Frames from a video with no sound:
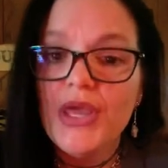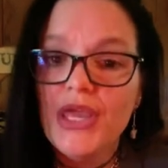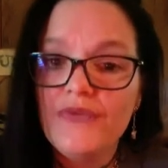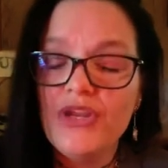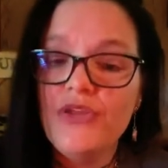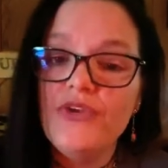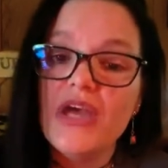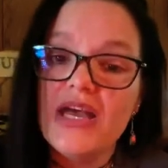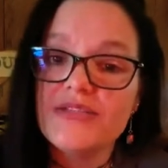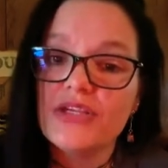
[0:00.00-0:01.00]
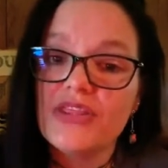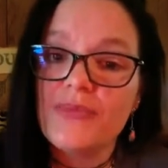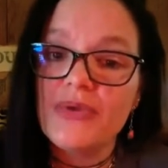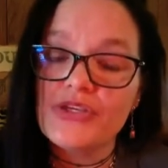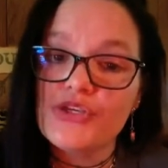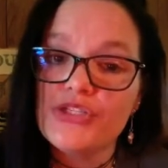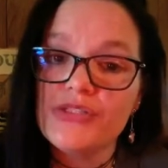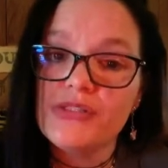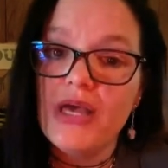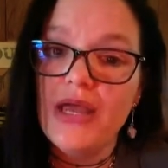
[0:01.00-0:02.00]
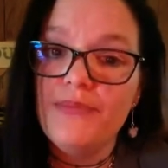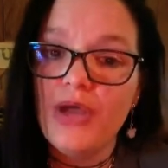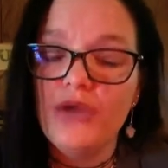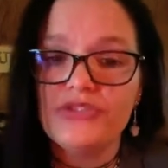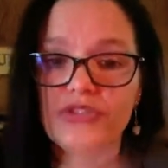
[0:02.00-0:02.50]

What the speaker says: If any of you guys look at the pictures I post,